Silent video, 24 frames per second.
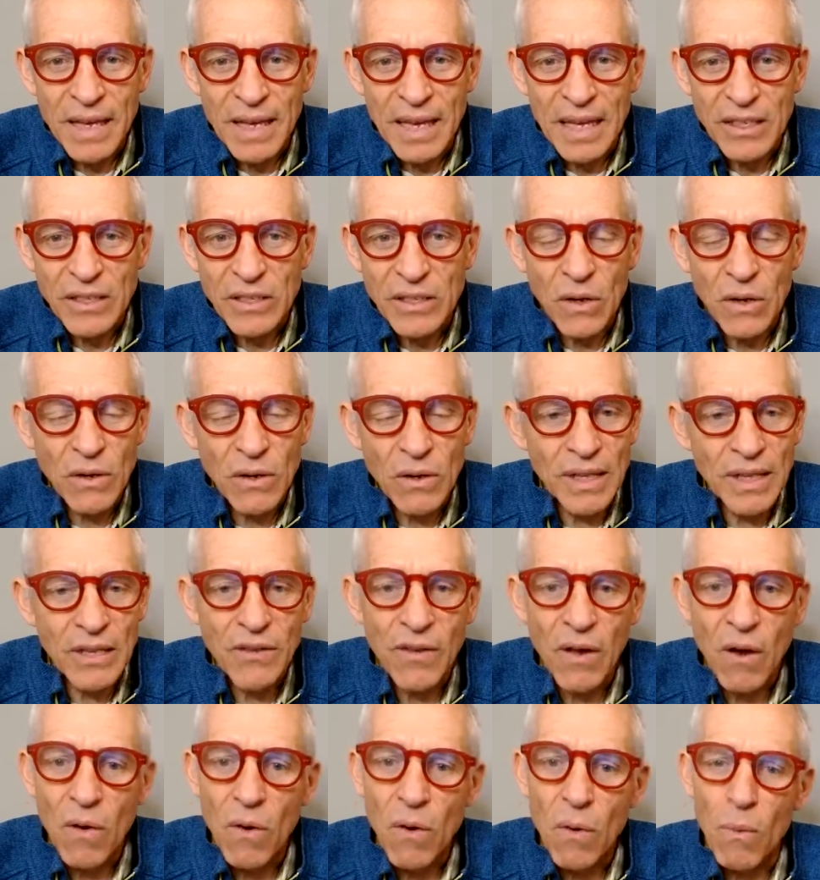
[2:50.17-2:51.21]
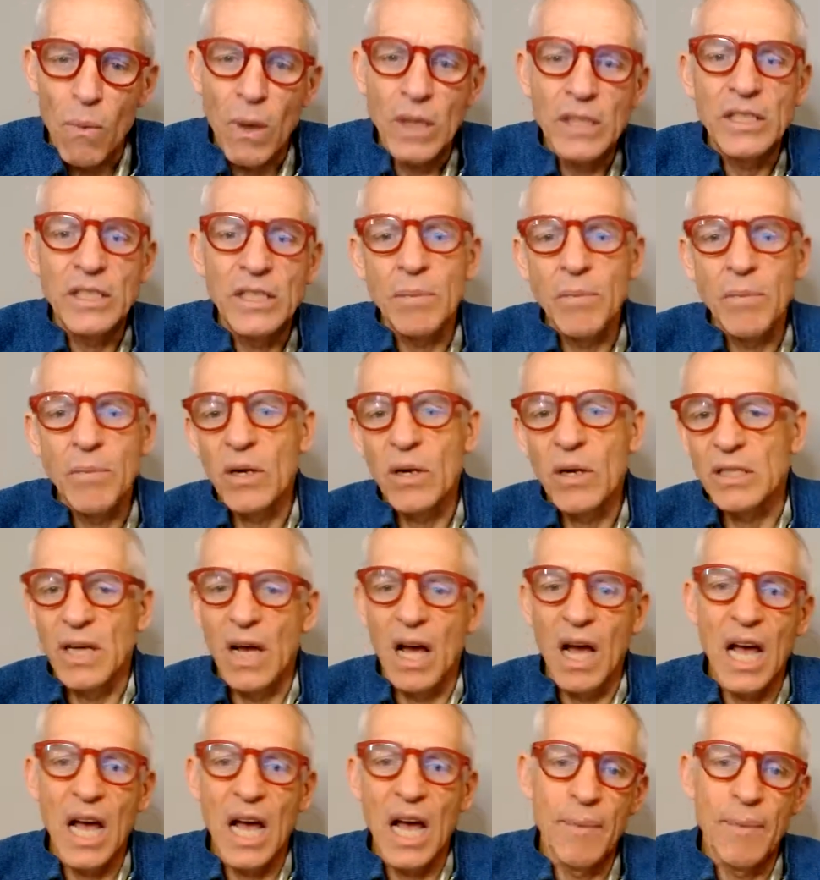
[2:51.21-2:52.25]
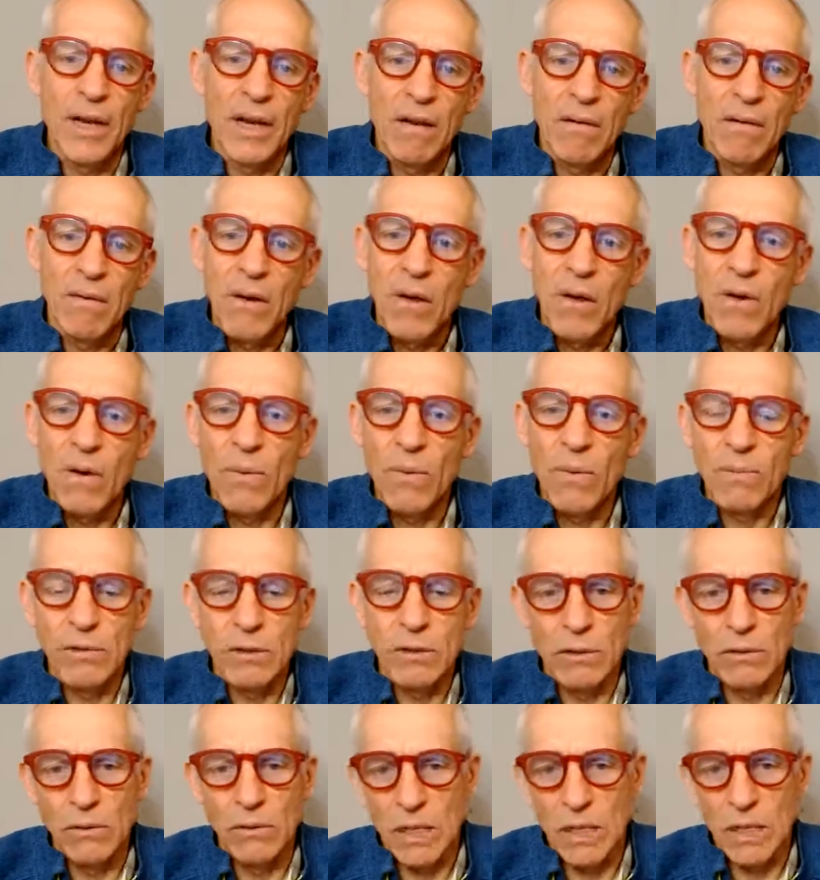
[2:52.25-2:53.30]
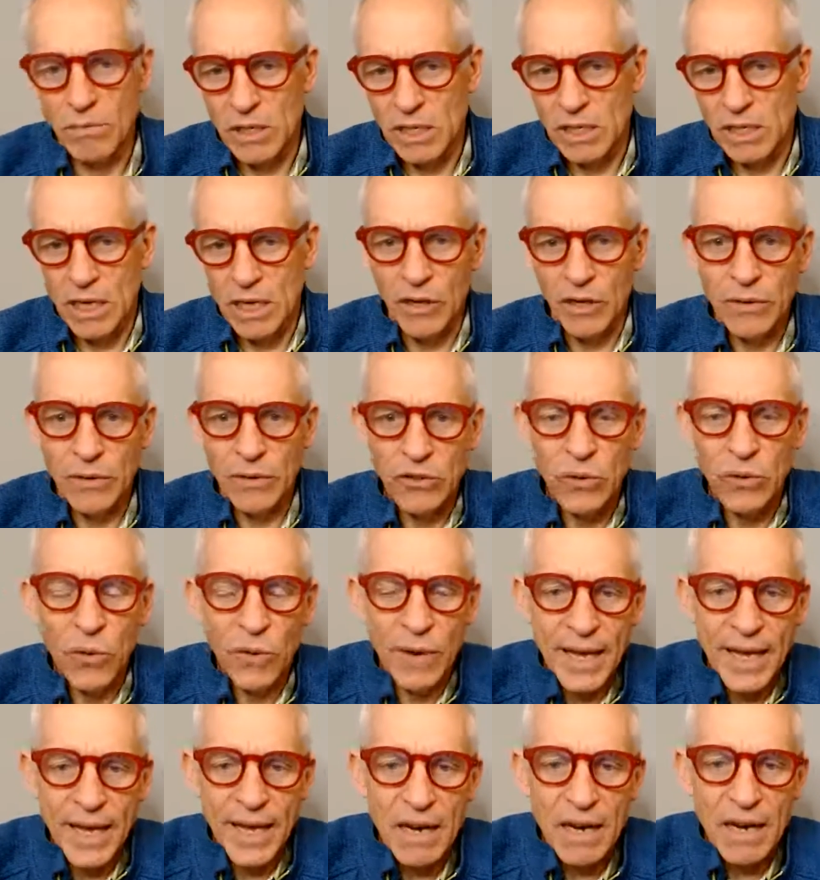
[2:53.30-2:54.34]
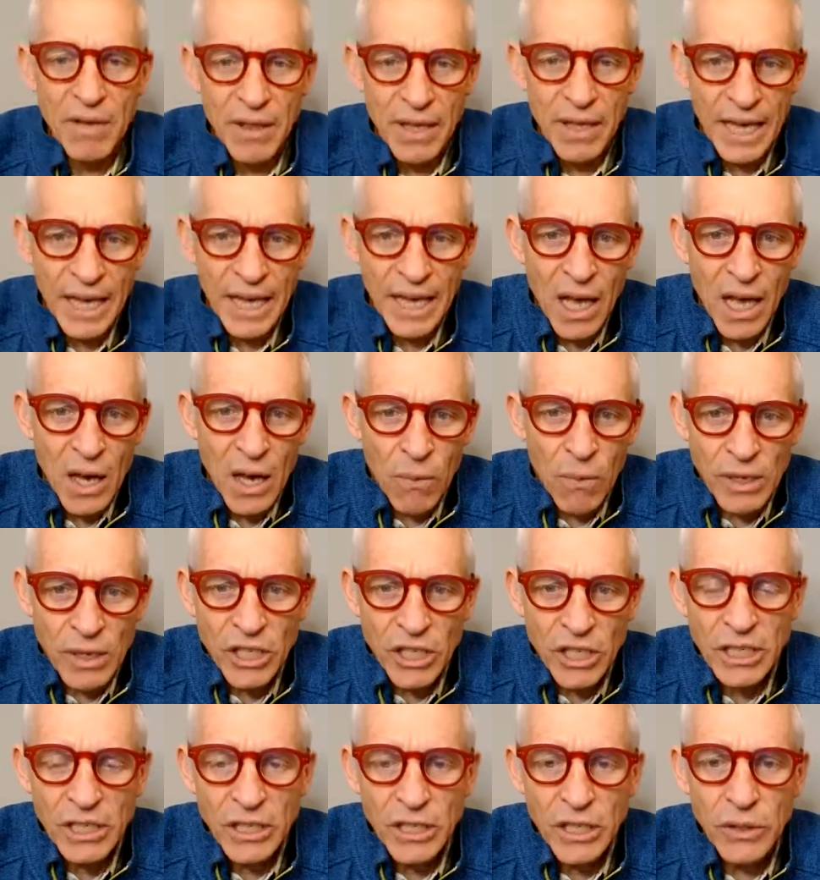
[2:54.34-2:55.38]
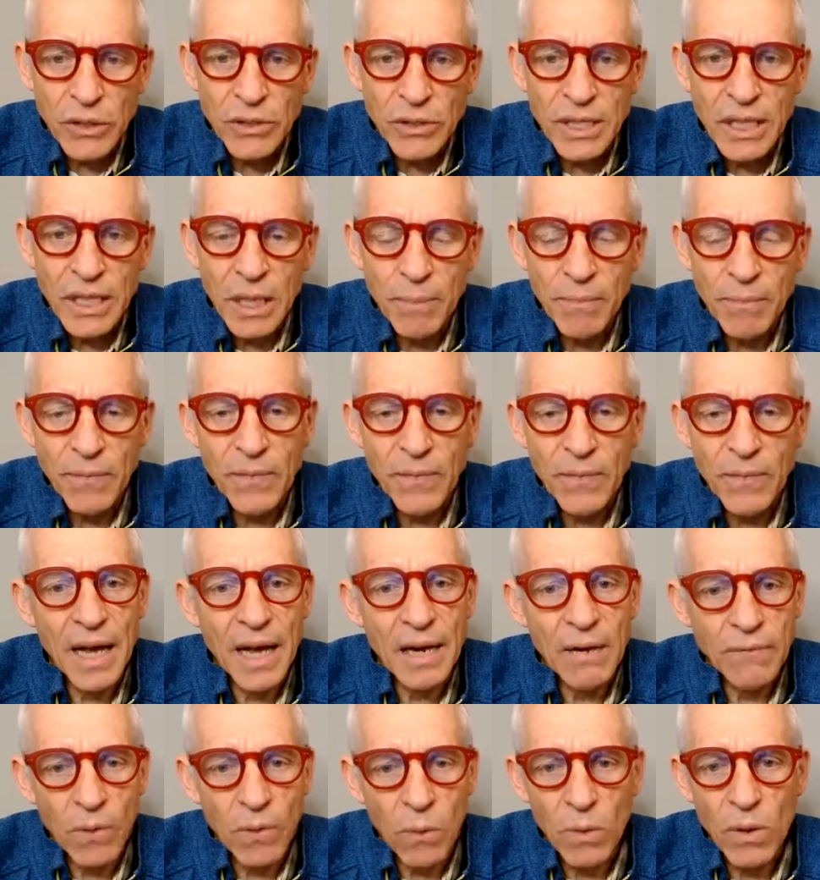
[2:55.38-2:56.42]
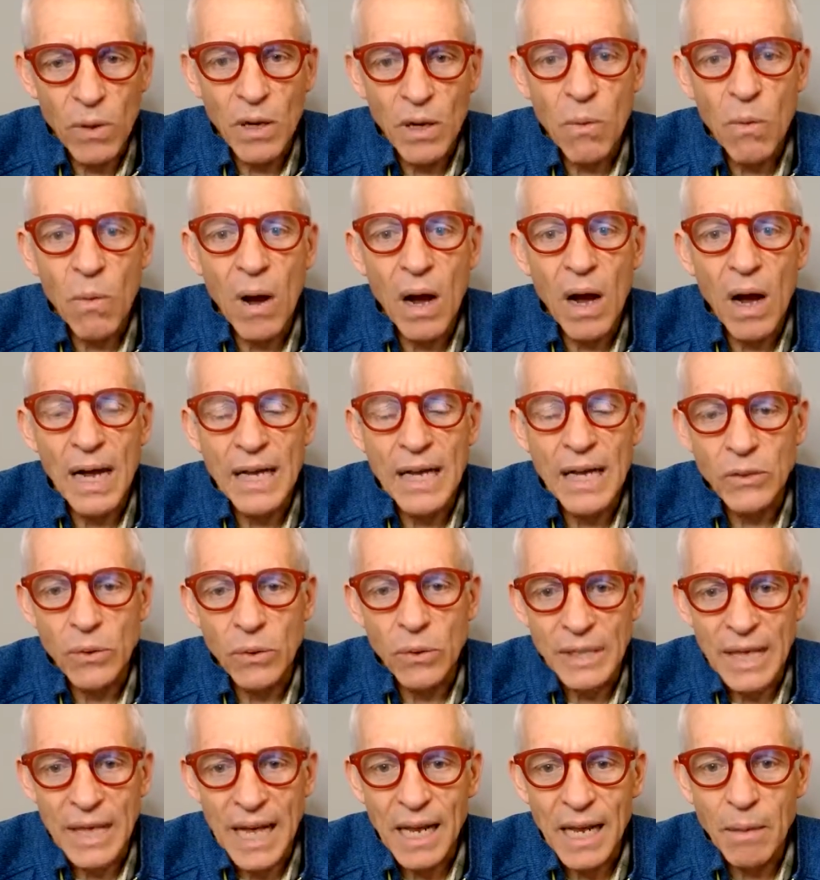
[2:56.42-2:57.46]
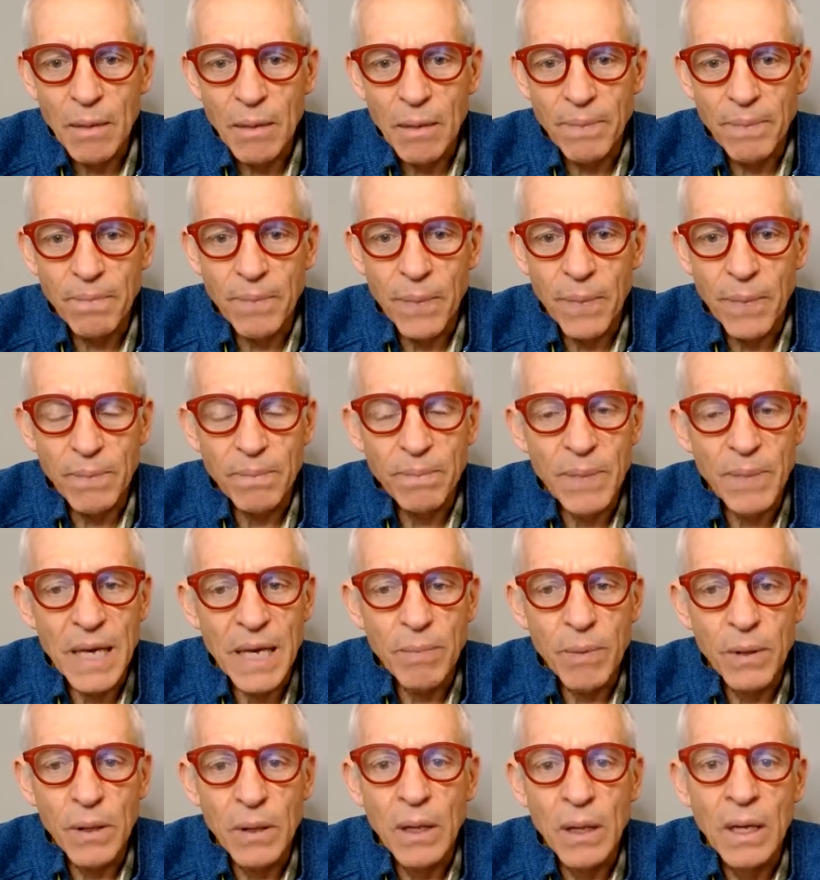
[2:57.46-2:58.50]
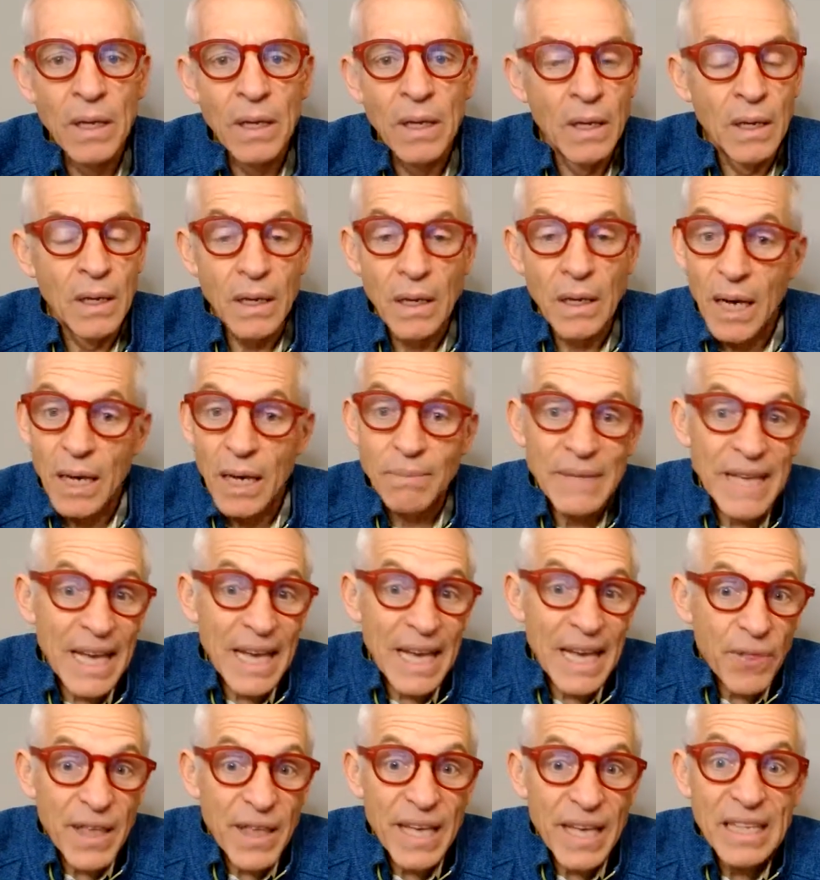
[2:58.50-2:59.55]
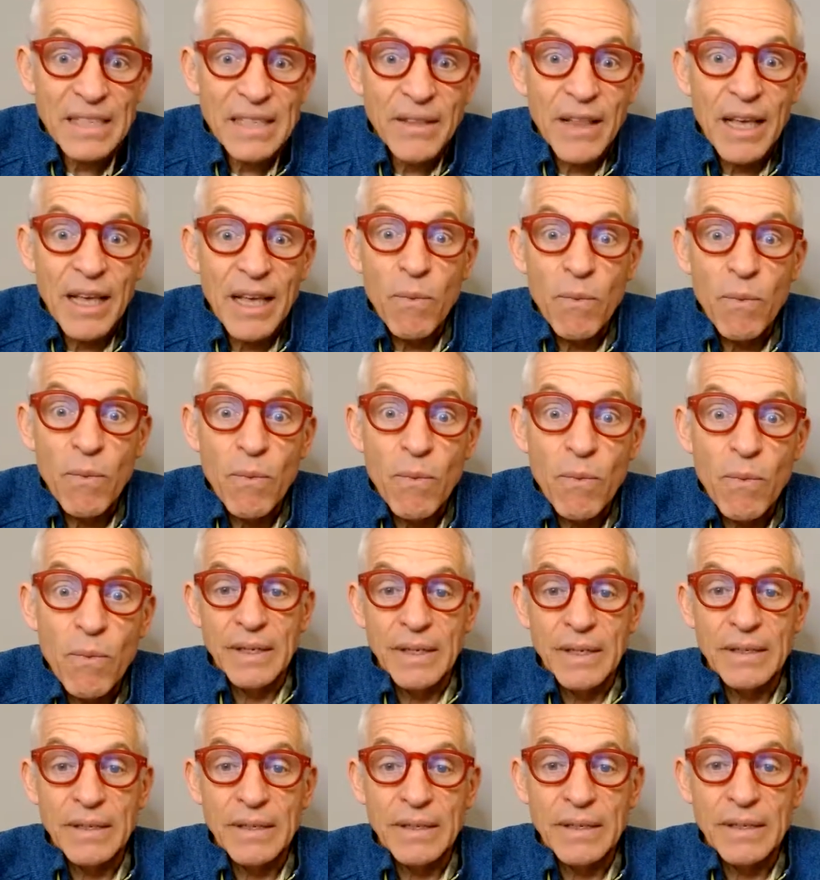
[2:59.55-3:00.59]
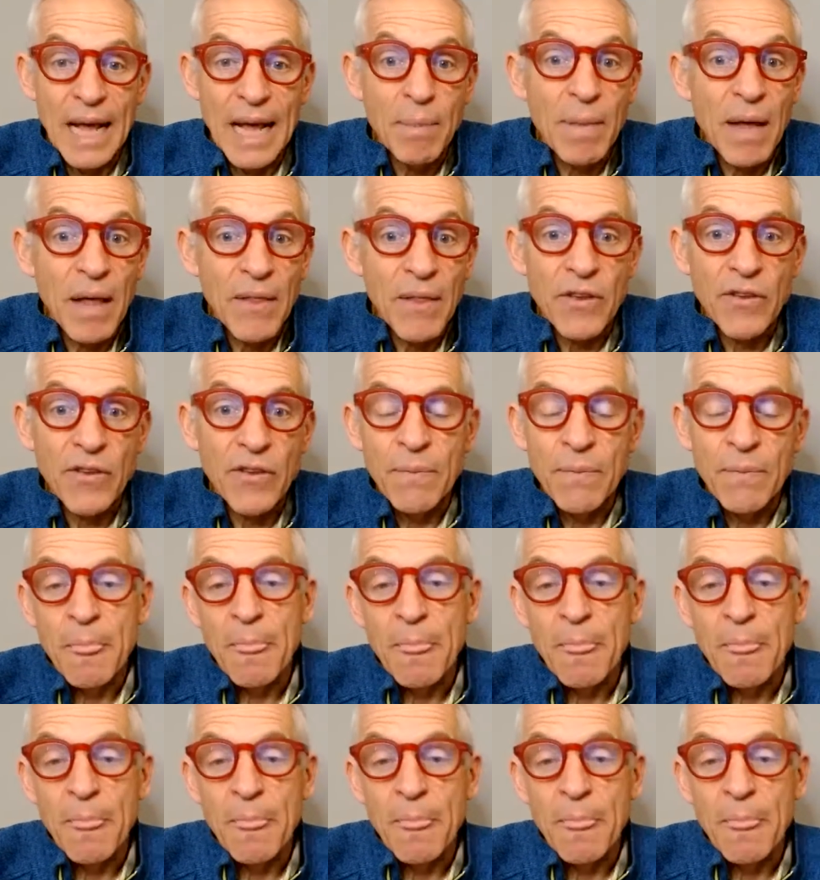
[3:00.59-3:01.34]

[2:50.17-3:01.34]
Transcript: It's not this whole once upon a time and a long, let me tell you a story kind of a thing. We're just using them kind of for work-wise or to help people get things that they want and to help others.